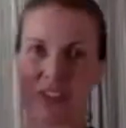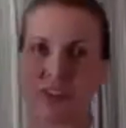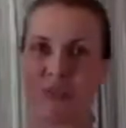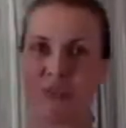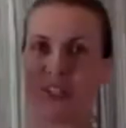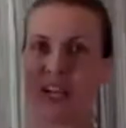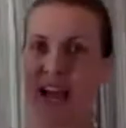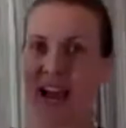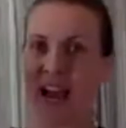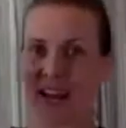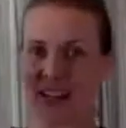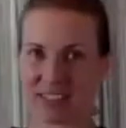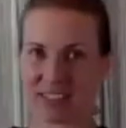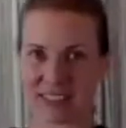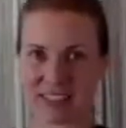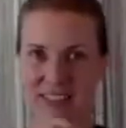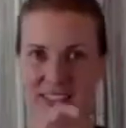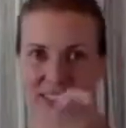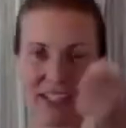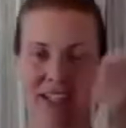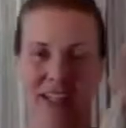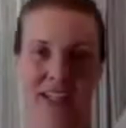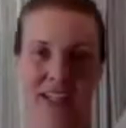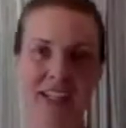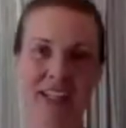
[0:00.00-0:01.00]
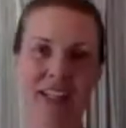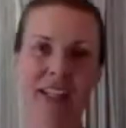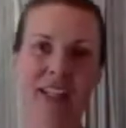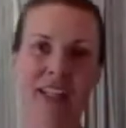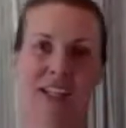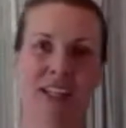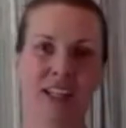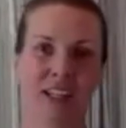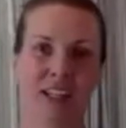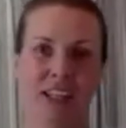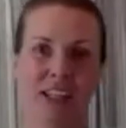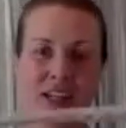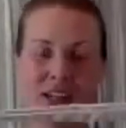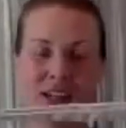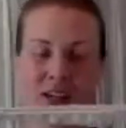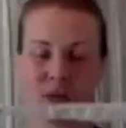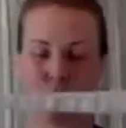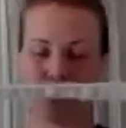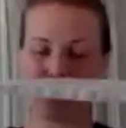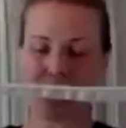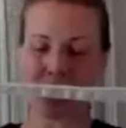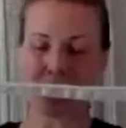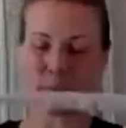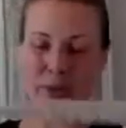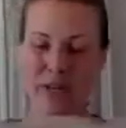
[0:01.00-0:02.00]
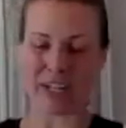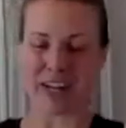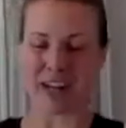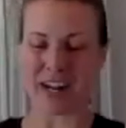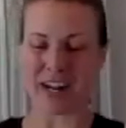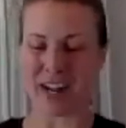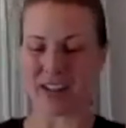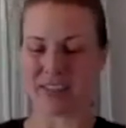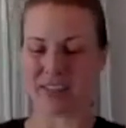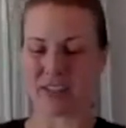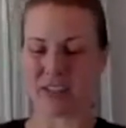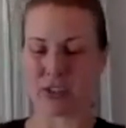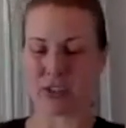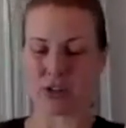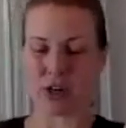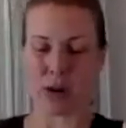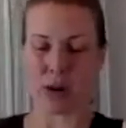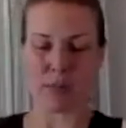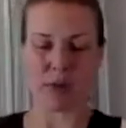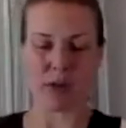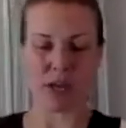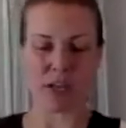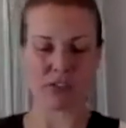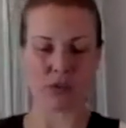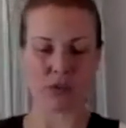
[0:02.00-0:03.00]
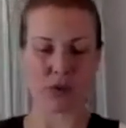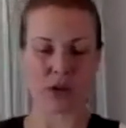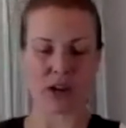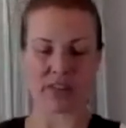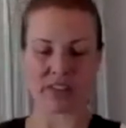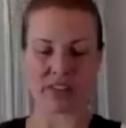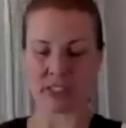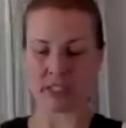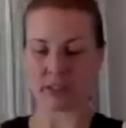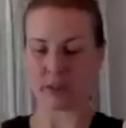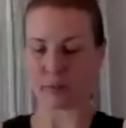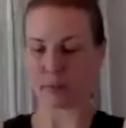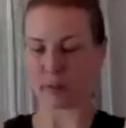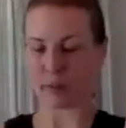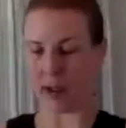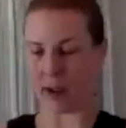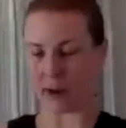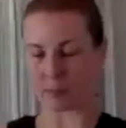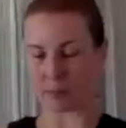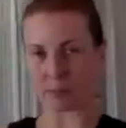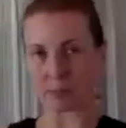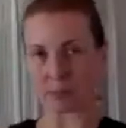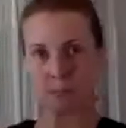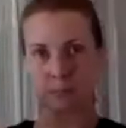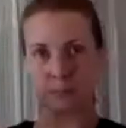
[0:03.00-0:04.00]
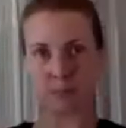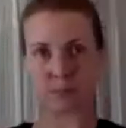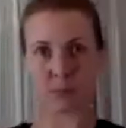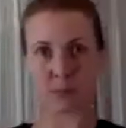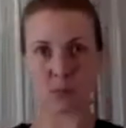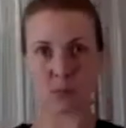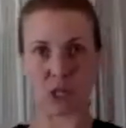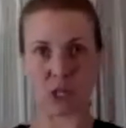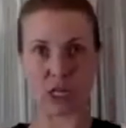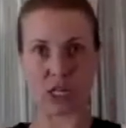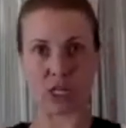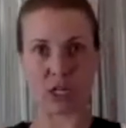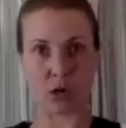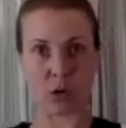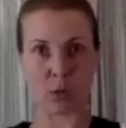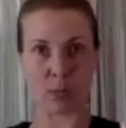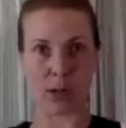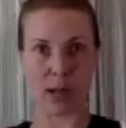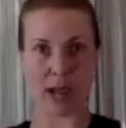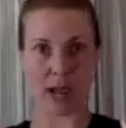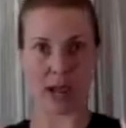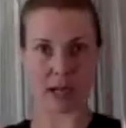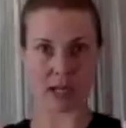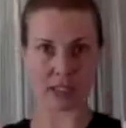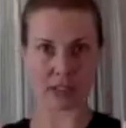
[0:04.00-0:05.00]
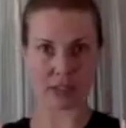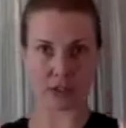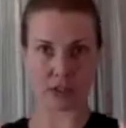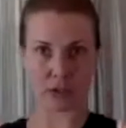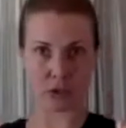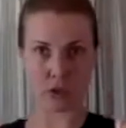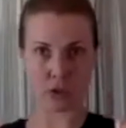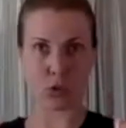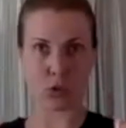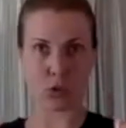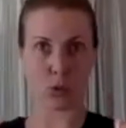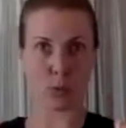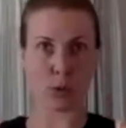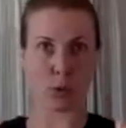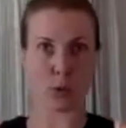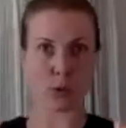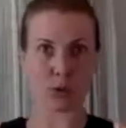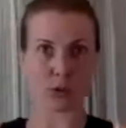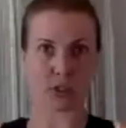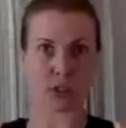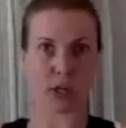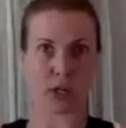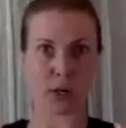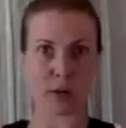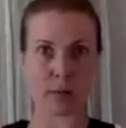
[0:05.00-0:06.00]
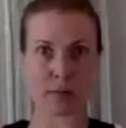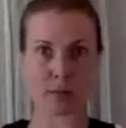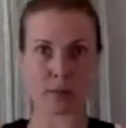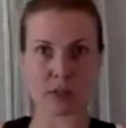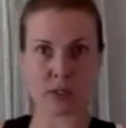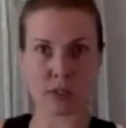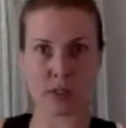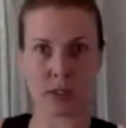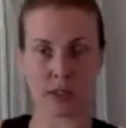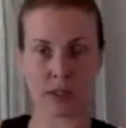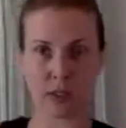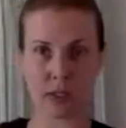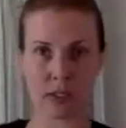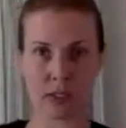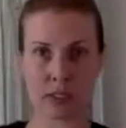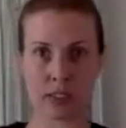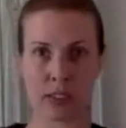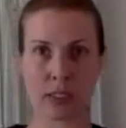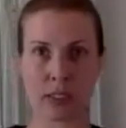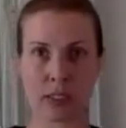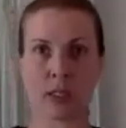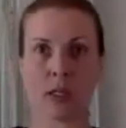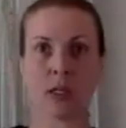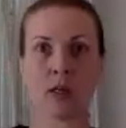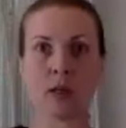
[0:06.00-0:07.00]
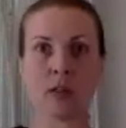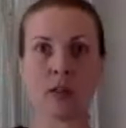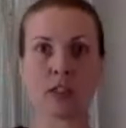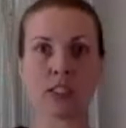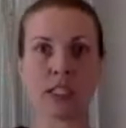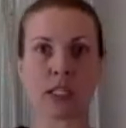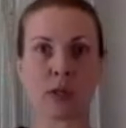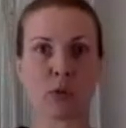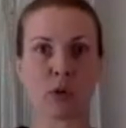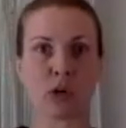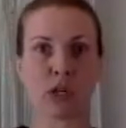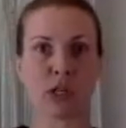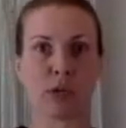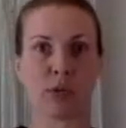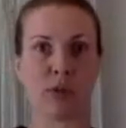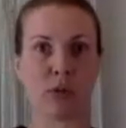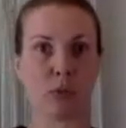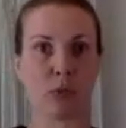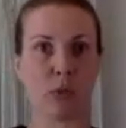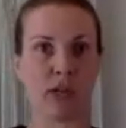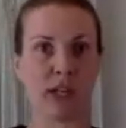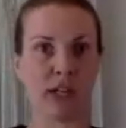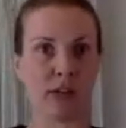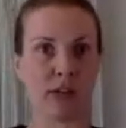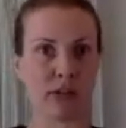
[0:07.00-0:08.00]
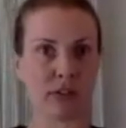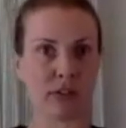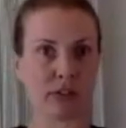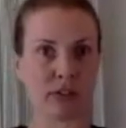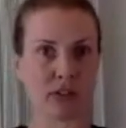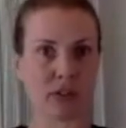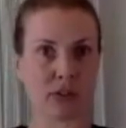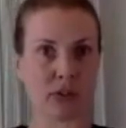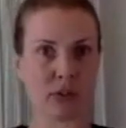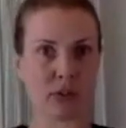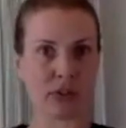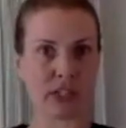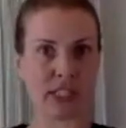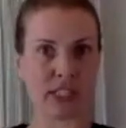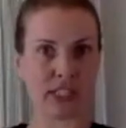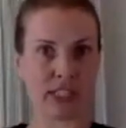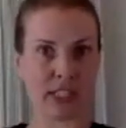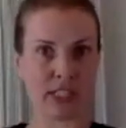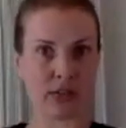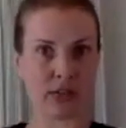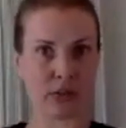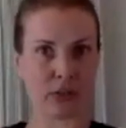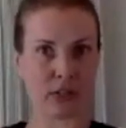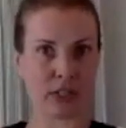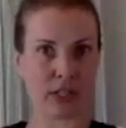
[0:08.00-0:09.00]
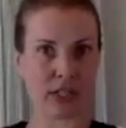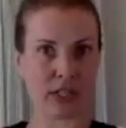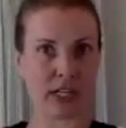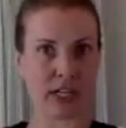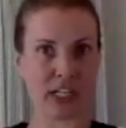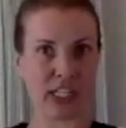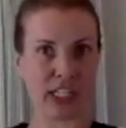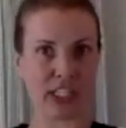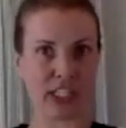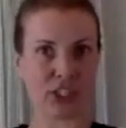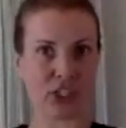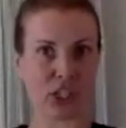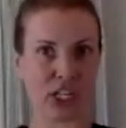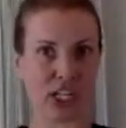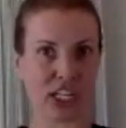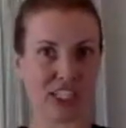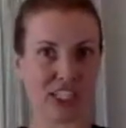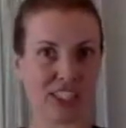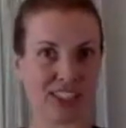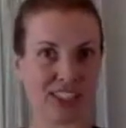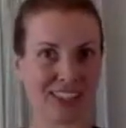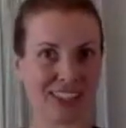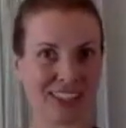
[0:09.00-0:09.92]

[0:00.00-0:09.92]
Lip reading: next, we may or may not add the strap, so have it nearby. We're gonna go back into the goalpost arms. It's like we're gonna be waiters though, right? Like we're gonna carry trays.